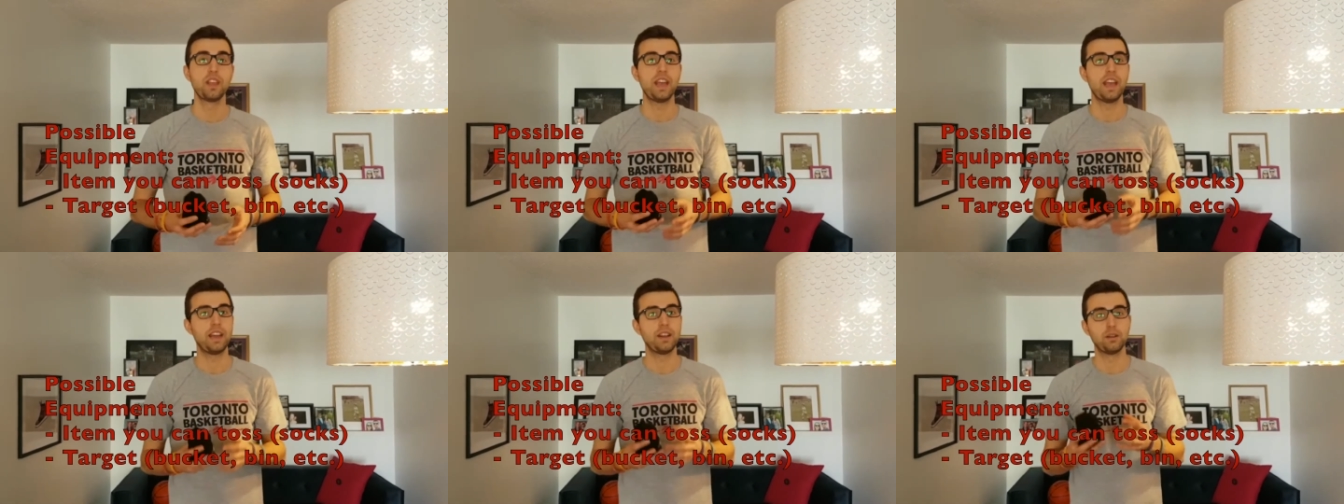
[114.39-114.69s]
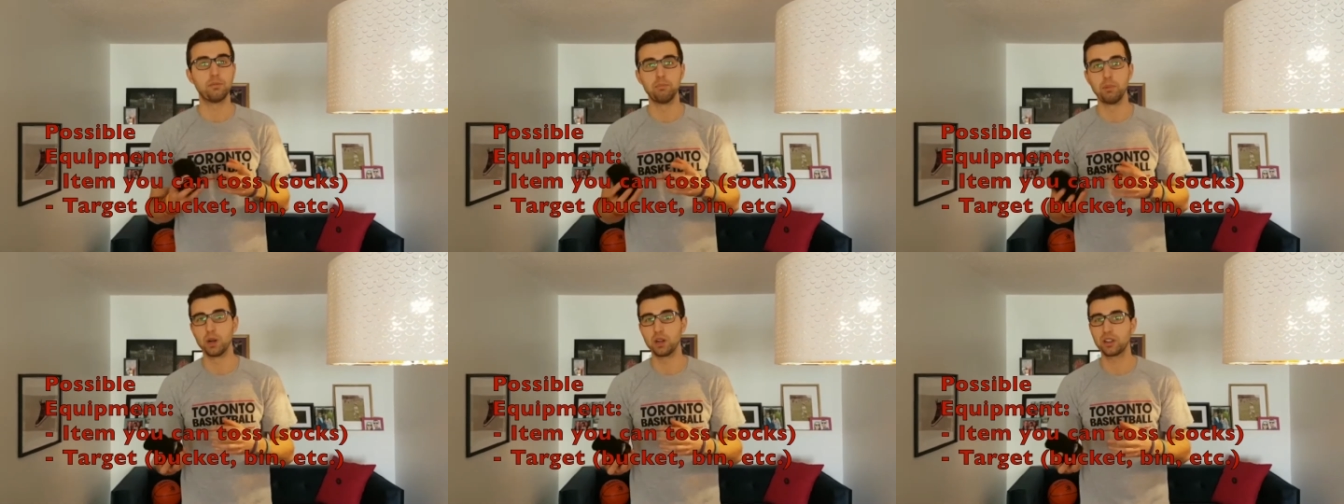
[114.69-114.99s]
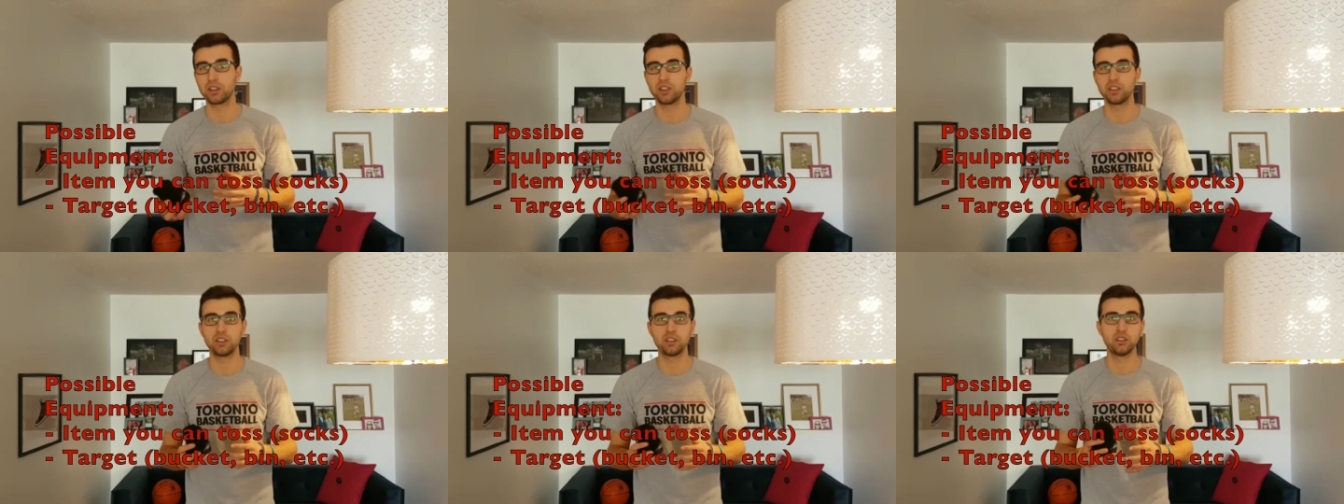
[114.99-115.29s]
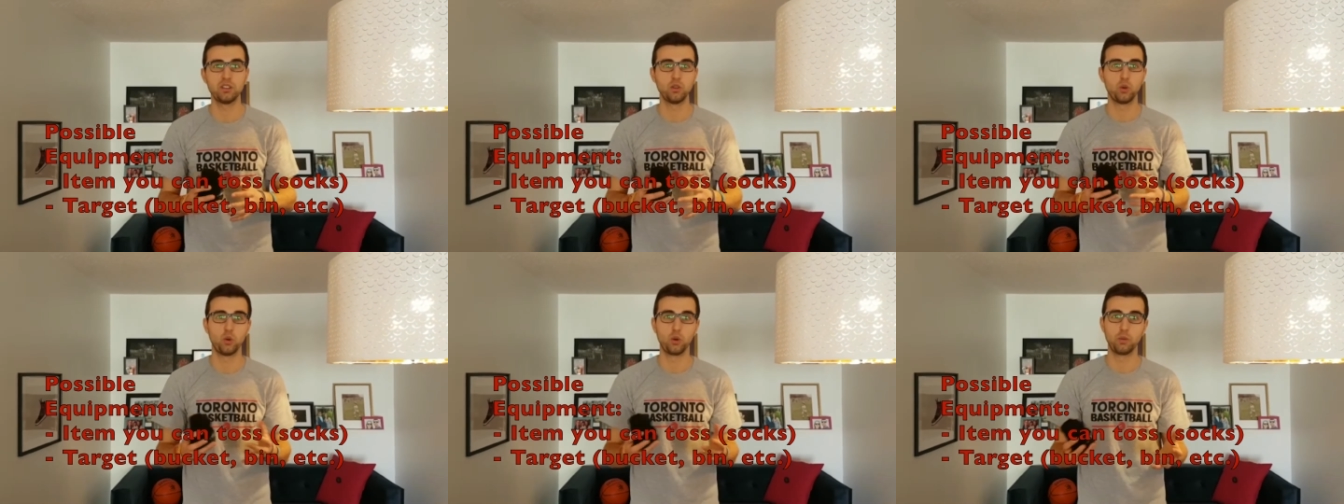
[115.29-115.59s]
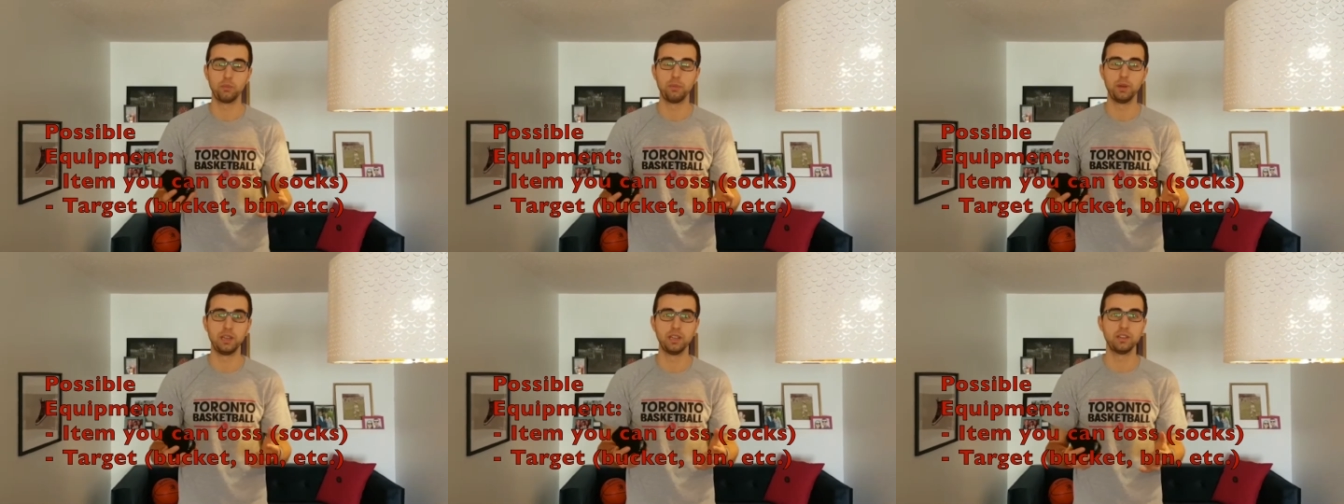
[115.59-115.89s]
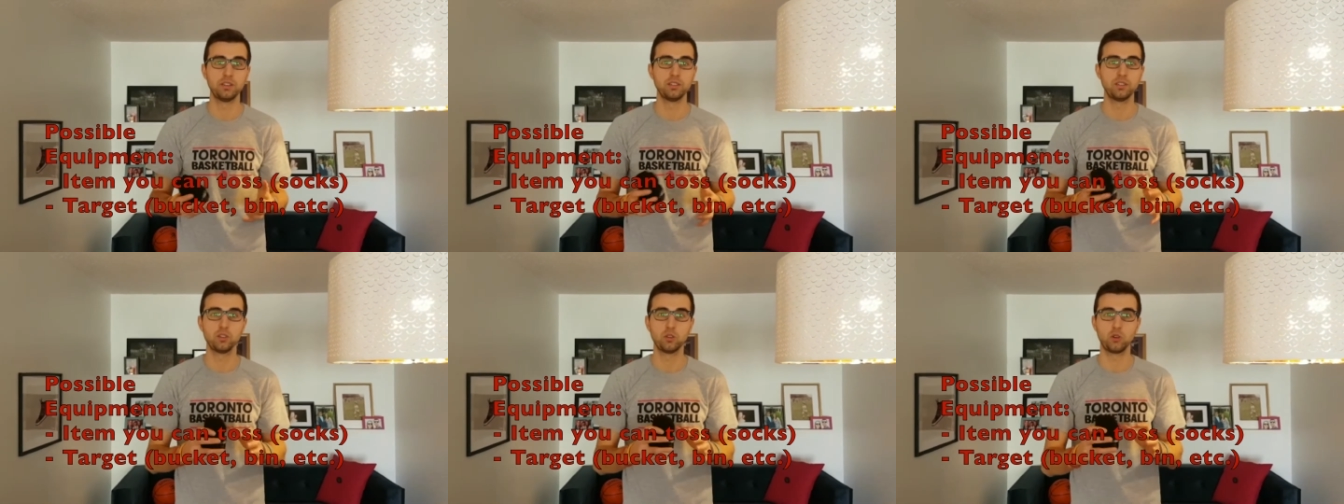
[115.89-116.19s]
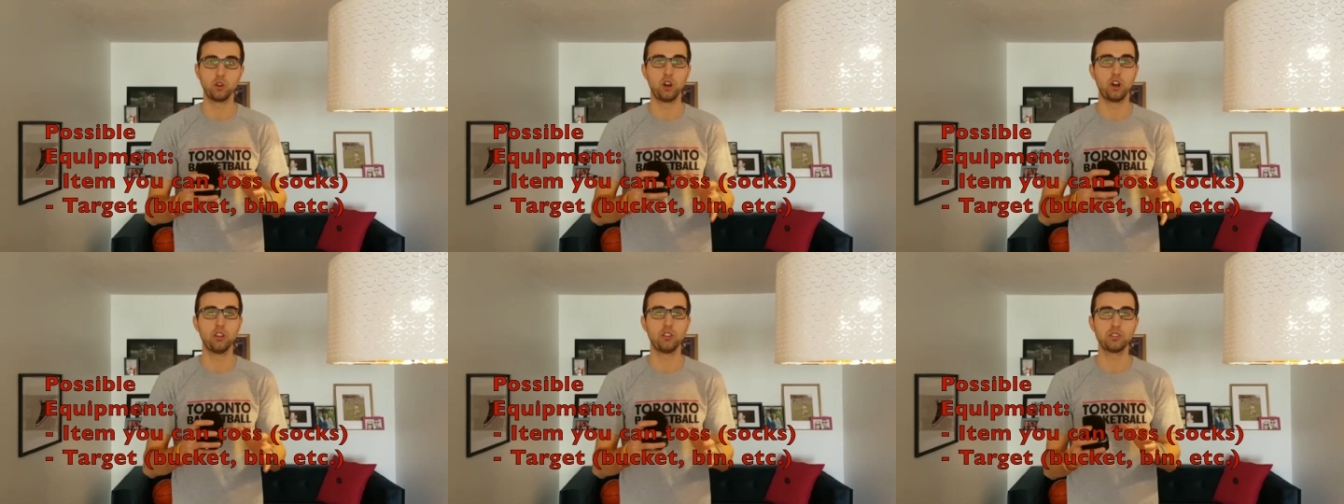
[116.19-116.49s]
and a bucket or bin
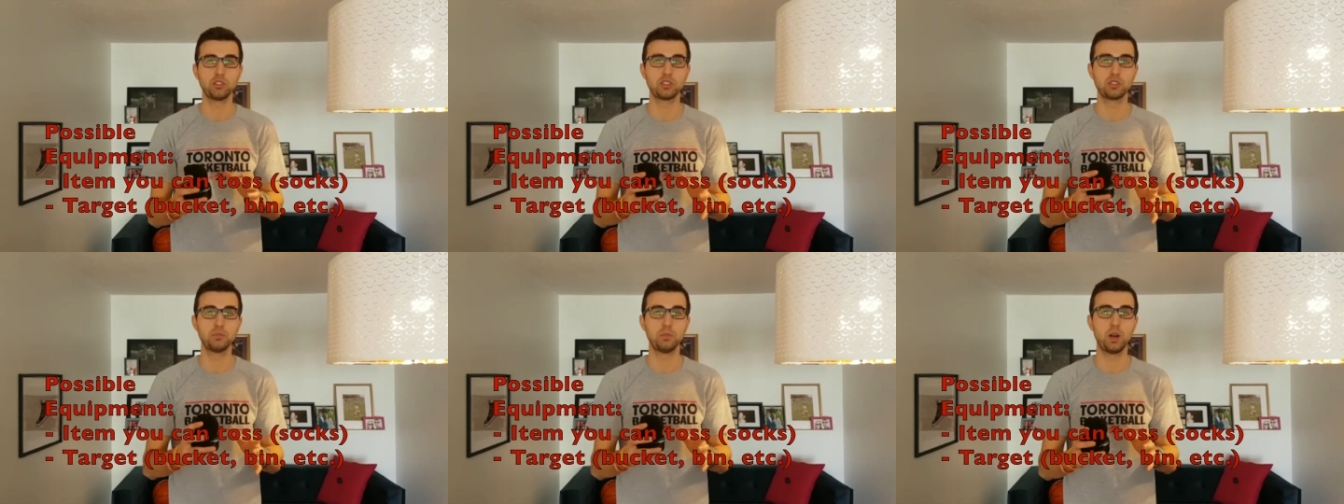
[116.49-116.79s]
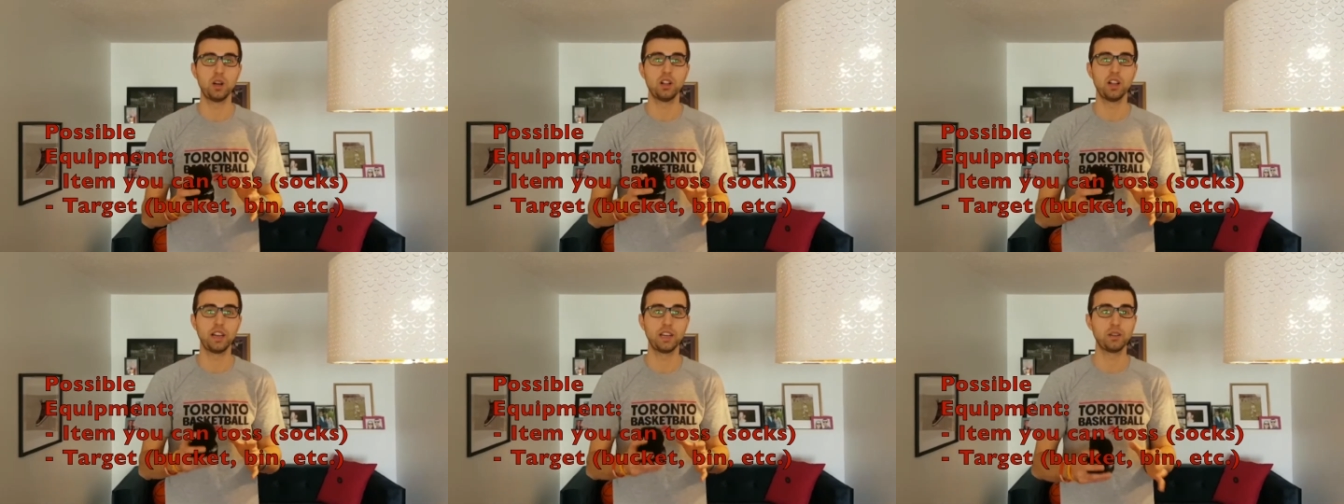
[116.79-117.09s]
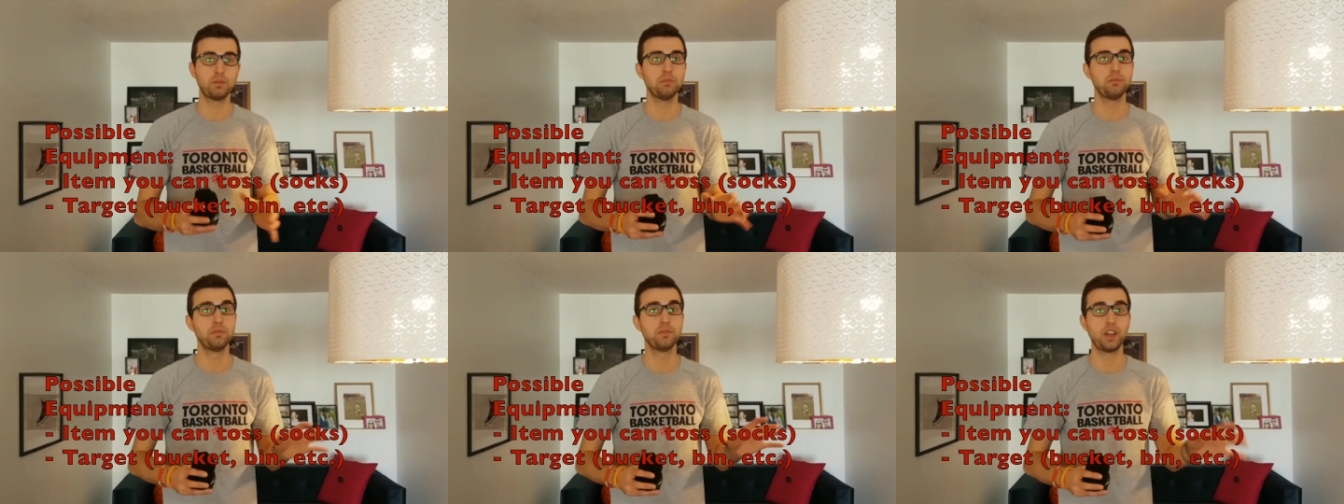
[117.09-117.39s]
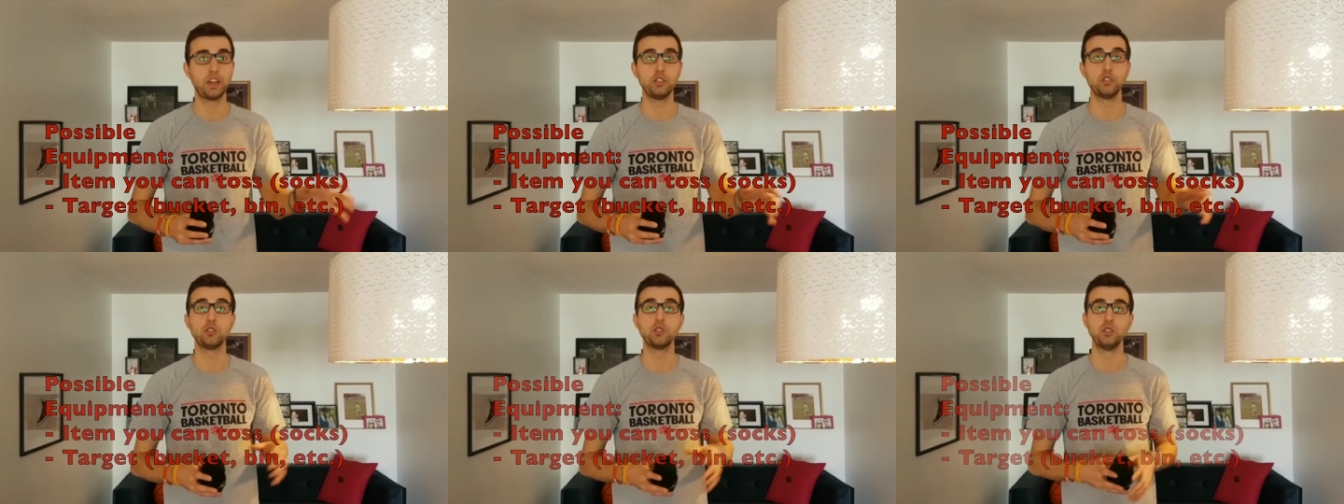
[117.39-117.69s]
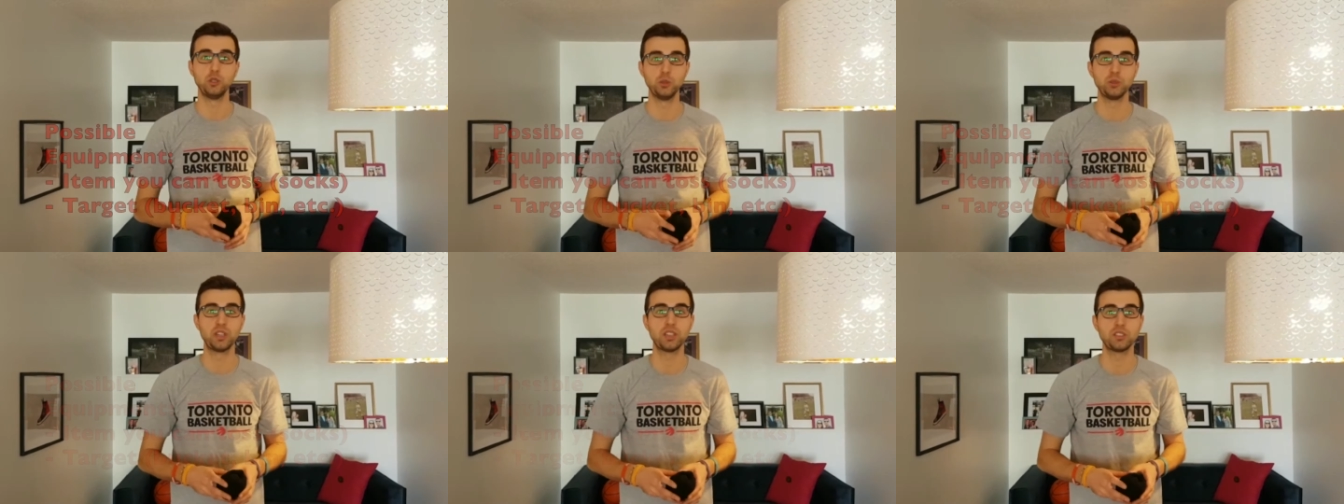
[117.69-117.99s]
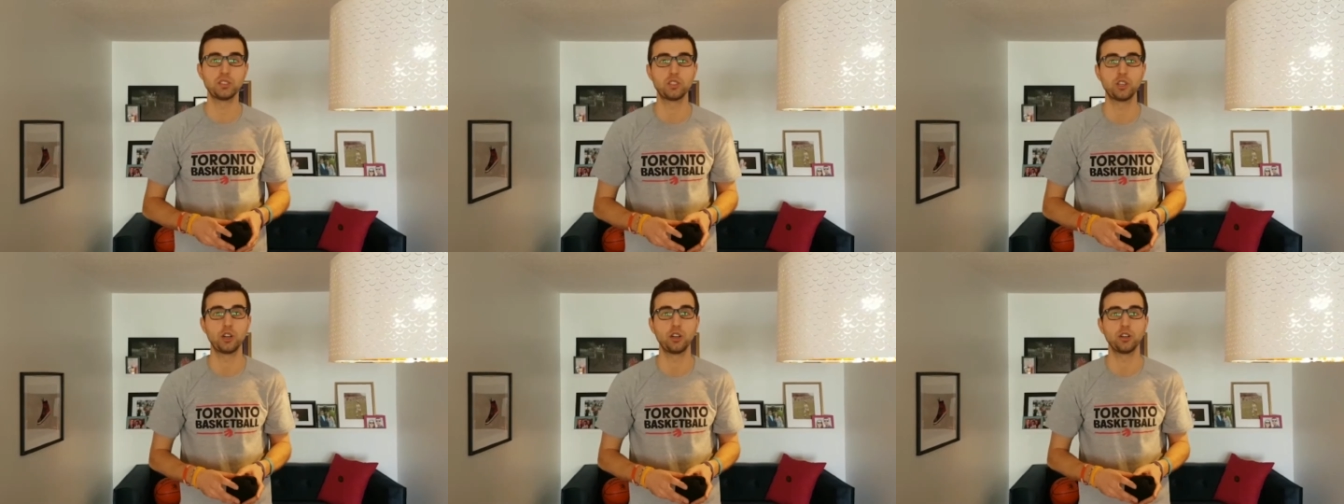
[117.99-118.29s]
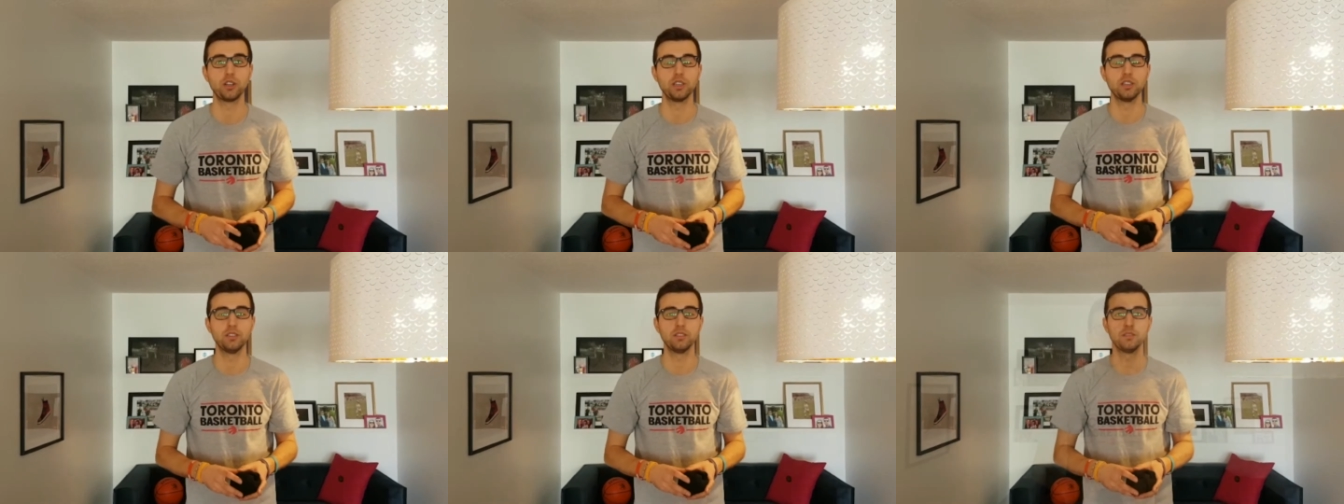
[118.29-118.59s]
or other small item that you can use as a
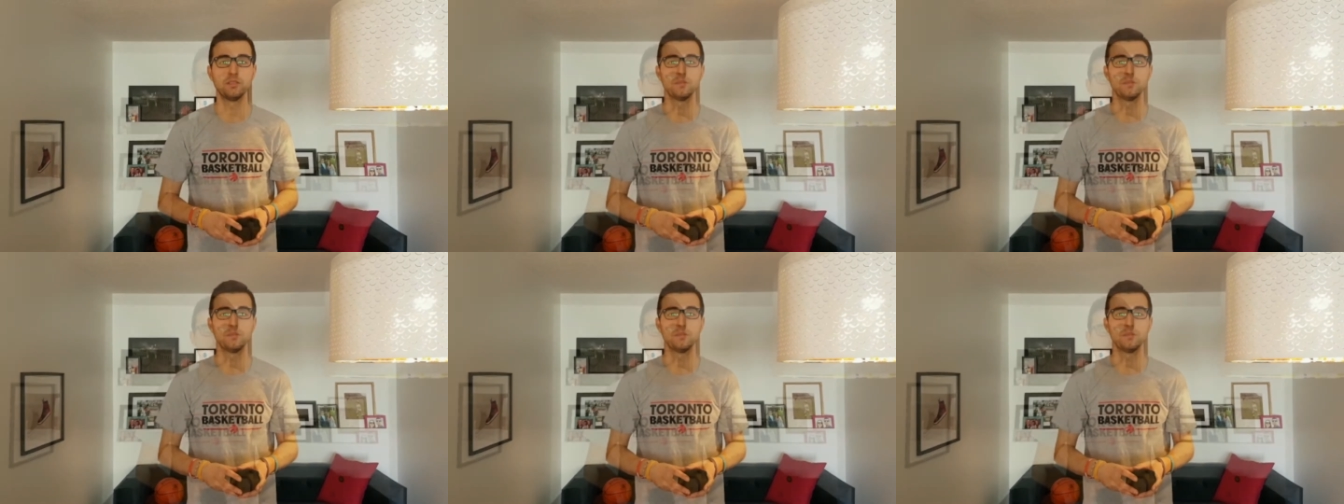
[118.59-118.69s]
target.